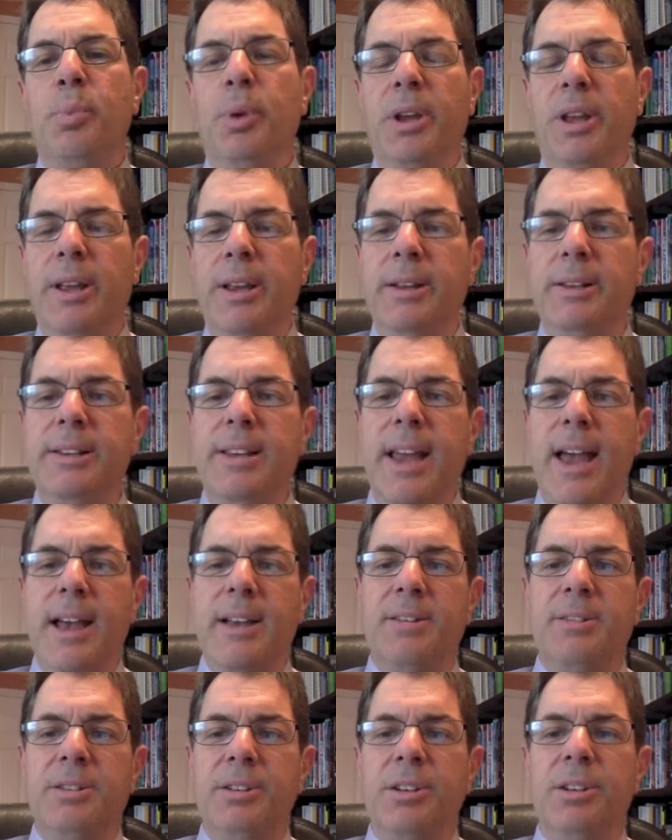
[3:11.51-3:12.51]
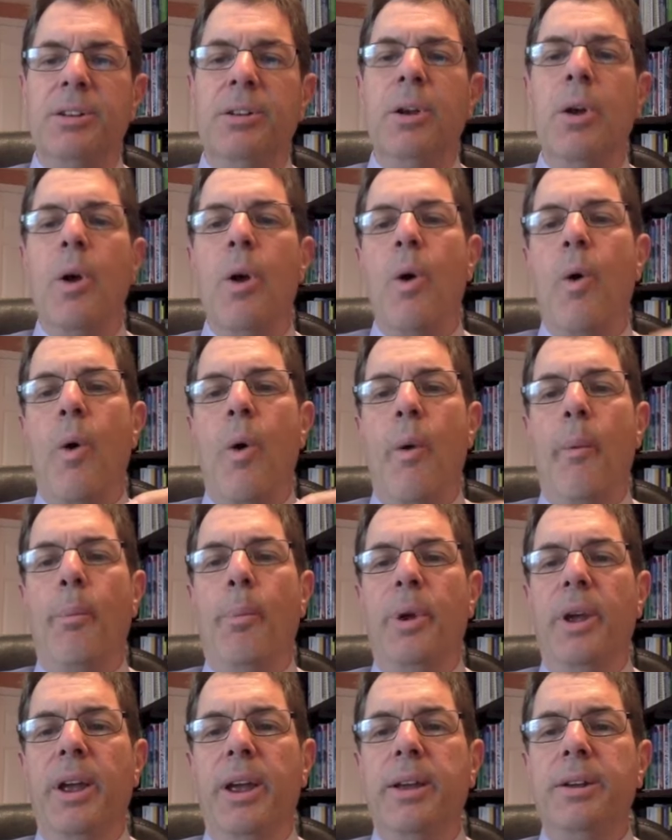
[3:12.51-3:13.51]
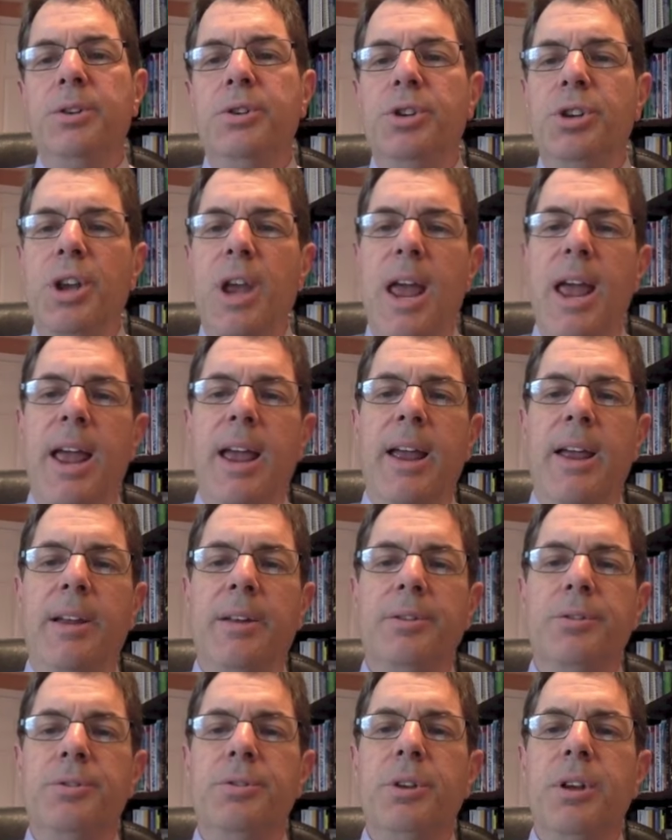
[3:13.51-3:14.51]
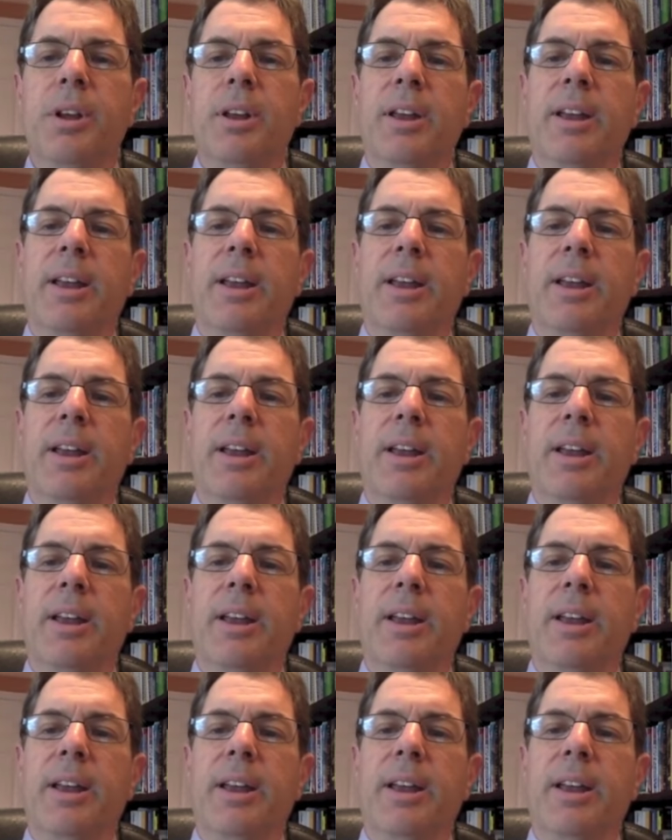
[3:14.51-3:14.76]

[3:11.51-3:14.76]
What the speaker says: being tested or being changed